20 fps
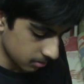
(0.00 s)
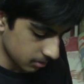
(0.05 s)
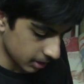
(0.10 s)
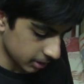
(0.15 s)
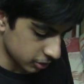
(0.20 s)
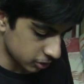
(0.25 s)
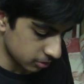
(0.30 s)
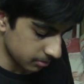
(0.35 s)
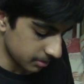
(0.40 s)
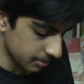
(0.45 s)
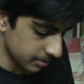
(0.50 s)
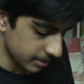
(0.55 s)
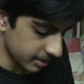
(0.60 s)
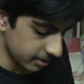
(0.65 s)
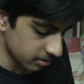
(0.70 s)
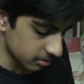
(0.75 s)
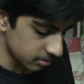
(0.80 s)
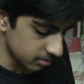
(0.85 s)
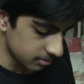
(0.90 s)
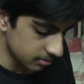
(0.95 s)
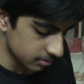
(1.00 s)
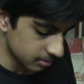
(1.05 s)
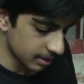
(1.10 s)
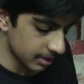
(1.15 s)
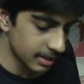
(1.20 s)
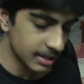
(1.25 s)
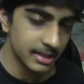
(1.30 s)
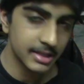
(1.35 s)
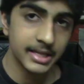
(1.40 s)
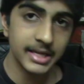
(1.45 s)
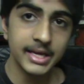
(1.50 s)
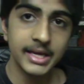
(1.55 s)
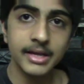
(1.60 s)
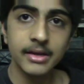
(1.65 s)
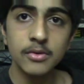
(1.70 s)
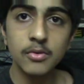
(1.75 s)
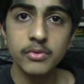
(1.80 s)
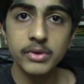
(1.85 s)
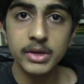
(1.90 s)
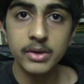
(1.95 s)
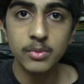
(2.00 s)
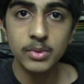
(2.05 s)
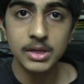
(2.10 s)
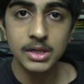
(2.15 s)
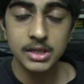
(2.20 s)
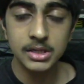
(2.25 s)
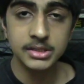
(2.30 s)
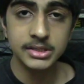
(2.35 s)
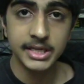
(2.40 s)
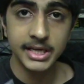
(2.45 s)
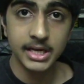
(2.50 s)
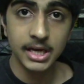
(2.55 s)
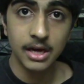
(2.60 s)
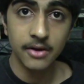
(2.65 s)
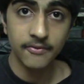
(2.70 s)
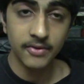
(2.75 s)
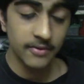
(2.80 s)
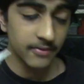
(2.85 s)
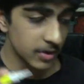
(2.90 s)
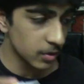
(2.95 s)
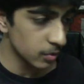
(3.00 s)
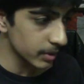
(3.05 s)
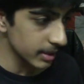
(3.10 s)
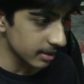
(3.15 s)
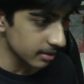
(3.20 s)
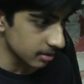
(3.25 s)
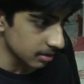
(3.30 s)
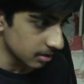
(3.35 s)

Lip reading: That should be pretty good. And then we will take our Fevikwik